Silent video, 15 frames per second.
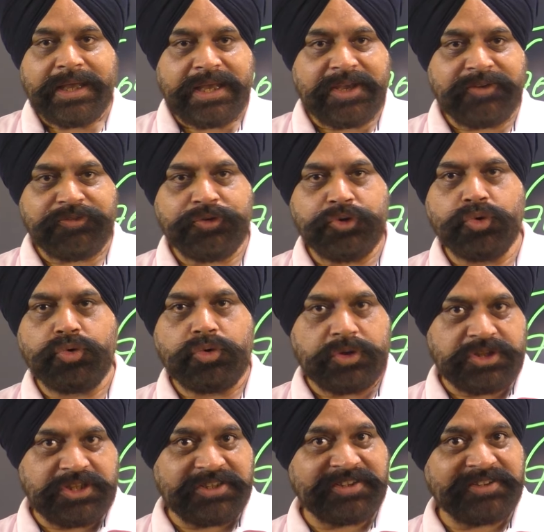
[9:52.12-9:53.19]
If you,
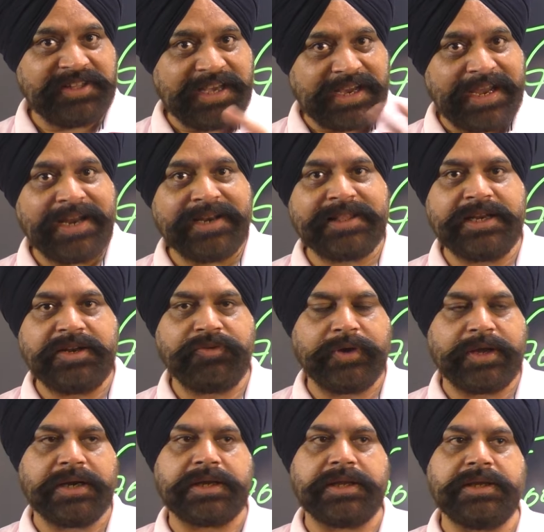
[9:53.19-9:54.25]
this is again the
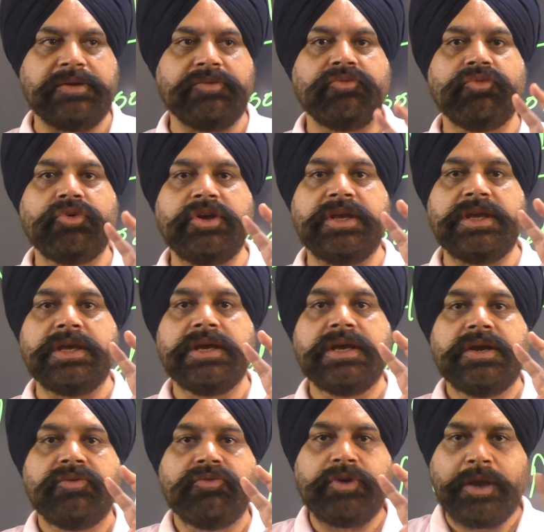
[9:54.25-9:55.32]
difficulty.
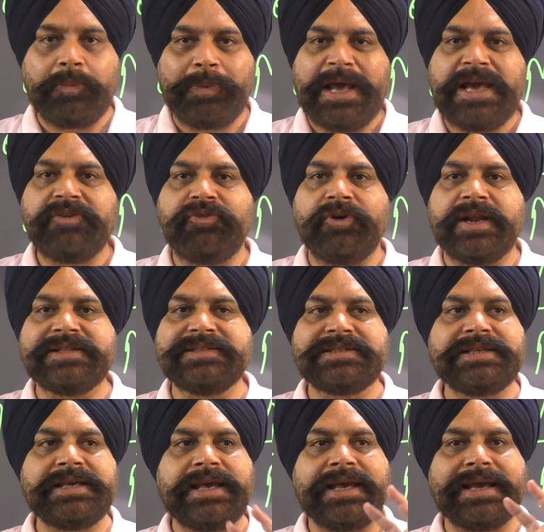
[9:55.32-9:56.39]
We apply for
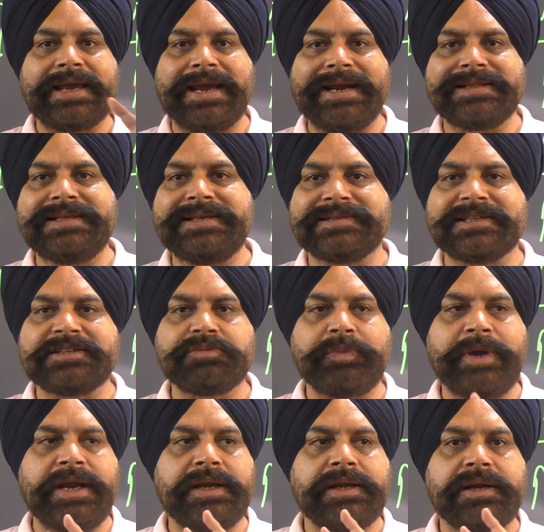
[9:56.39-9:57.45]
NCA, get the
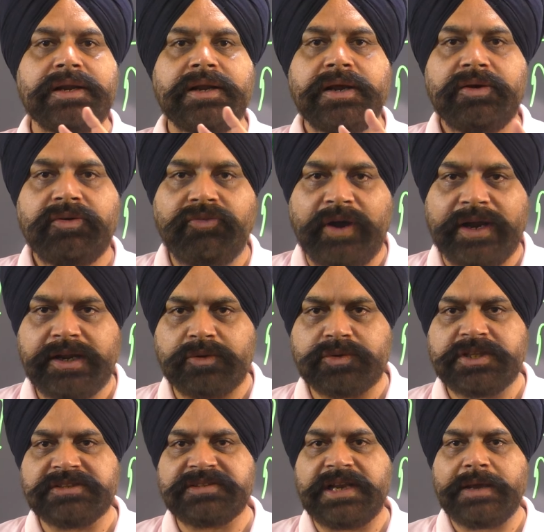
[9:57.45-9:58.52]
assessment, find out
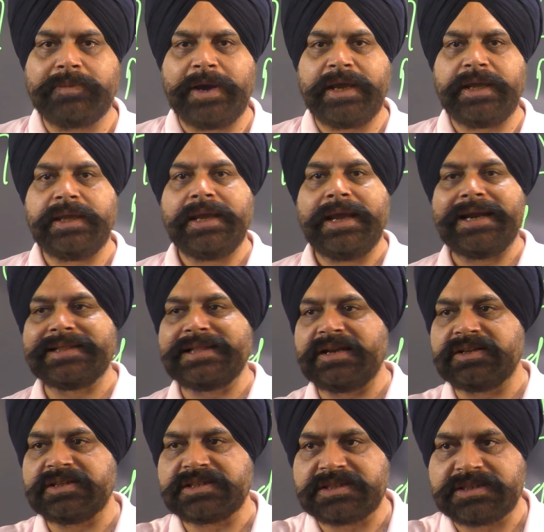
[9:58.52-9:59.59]
the syllabi, and
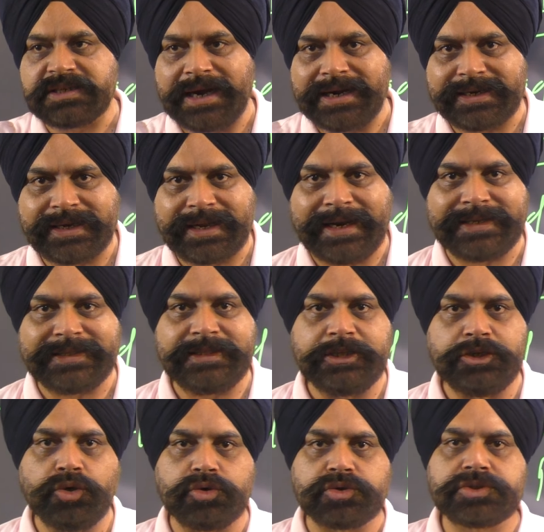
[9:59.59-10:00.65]
then started getting the
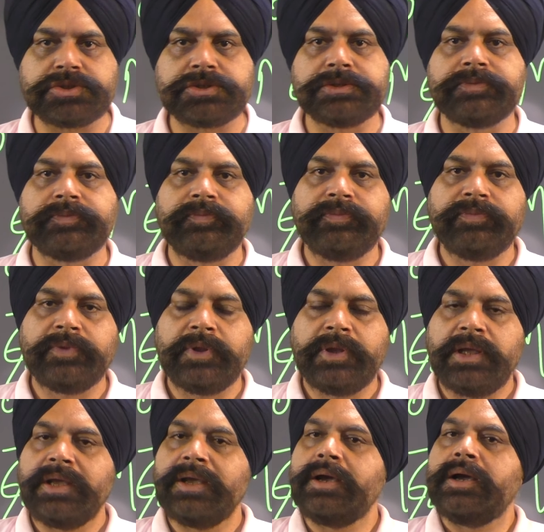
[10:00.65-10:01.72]
notes.
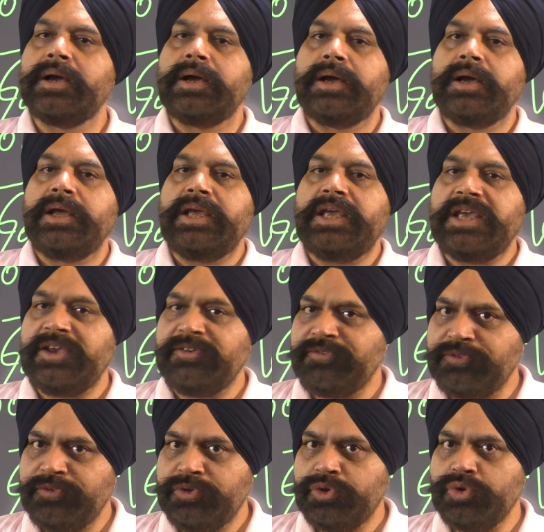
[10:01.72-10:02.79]

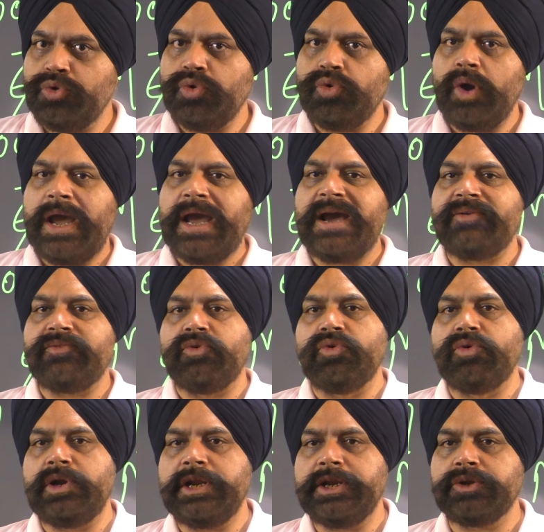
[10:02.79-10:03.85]
If you have
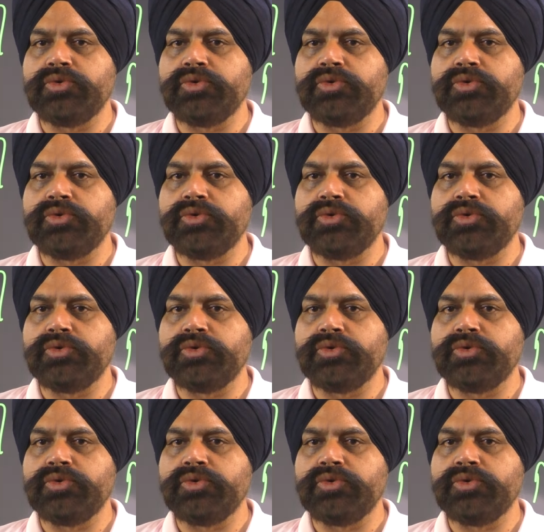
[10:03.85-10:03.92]
only